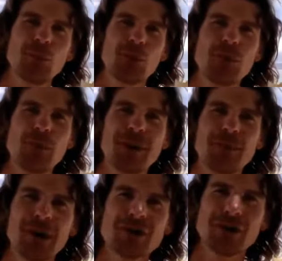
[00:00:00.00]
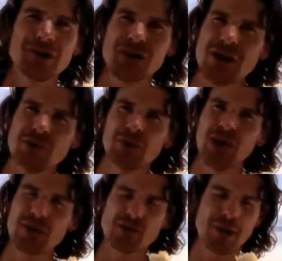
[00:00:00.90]
Look at the bigger picture, change your
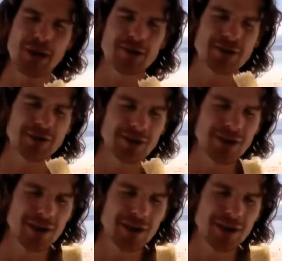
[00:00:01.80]
perception about things.